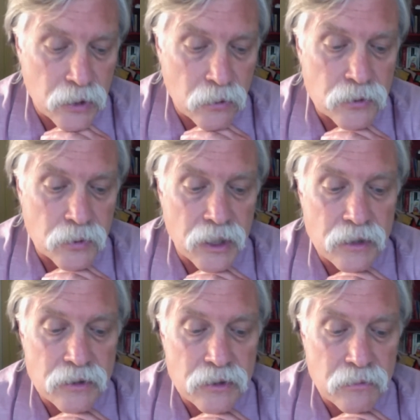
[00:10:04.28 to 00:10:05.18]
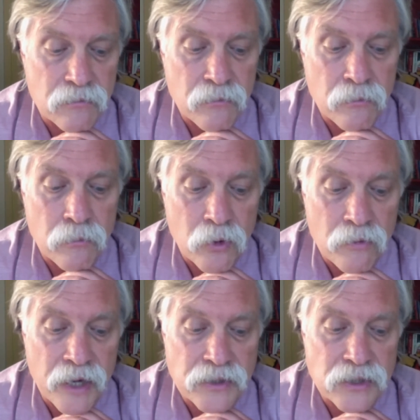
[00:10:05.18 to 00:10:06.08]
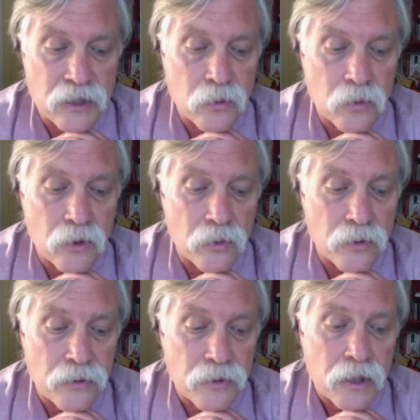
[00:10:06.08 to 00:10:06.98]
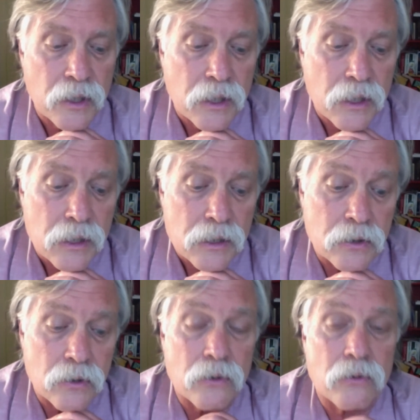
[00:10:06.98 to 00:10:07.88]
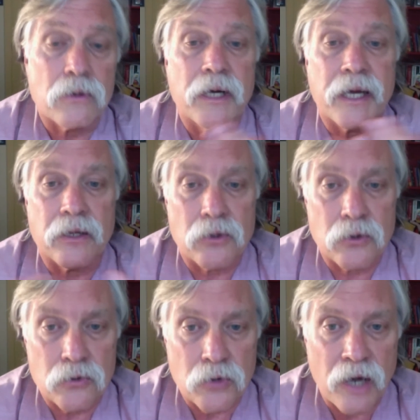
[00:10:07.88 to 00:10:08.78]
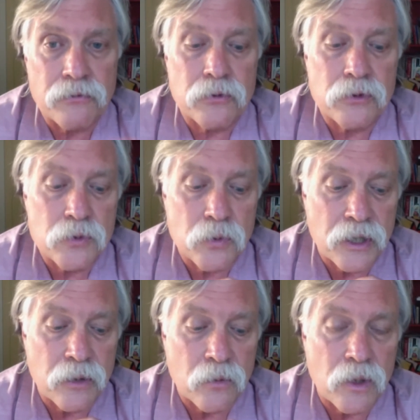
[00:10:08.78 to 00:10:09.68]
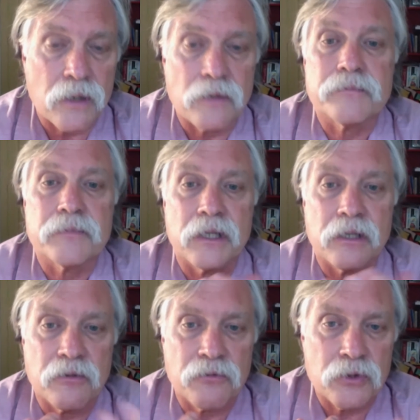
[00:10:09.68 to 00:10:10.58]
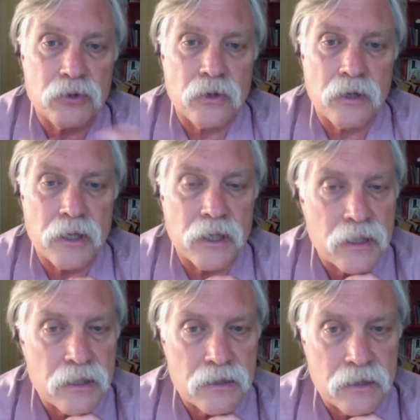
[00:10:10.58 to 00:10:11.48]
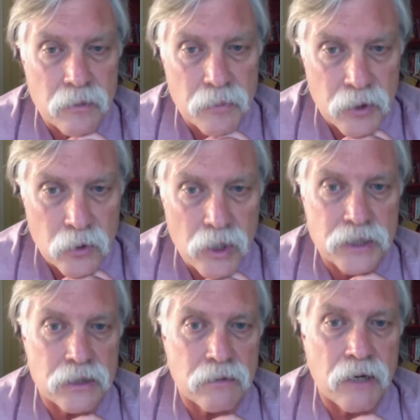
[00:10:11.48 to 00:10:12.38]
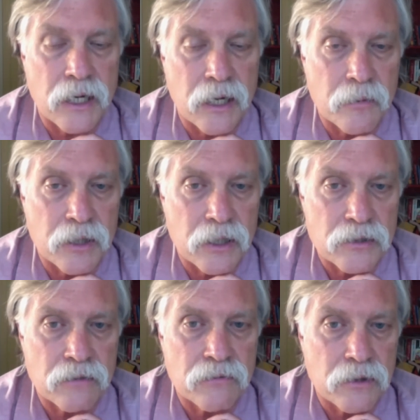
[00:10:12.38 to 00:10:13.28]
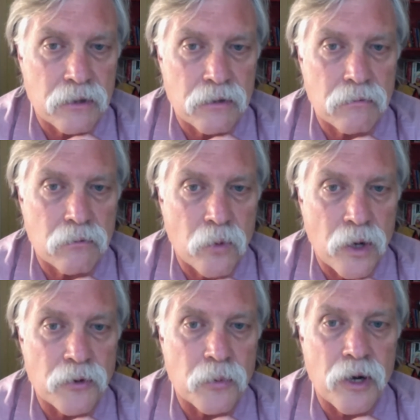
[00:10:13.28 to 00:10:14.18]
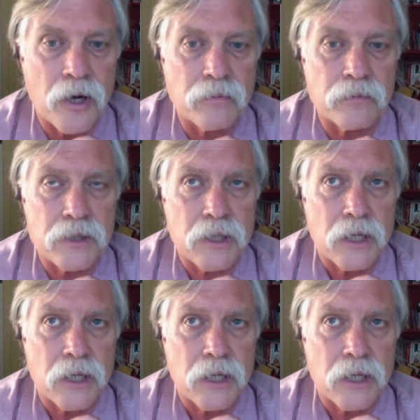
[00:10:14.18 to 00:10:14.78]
once we get some more vaccine to work with. So again, the new drive-through is working well. The inventory is a big question right now because of the weather problems.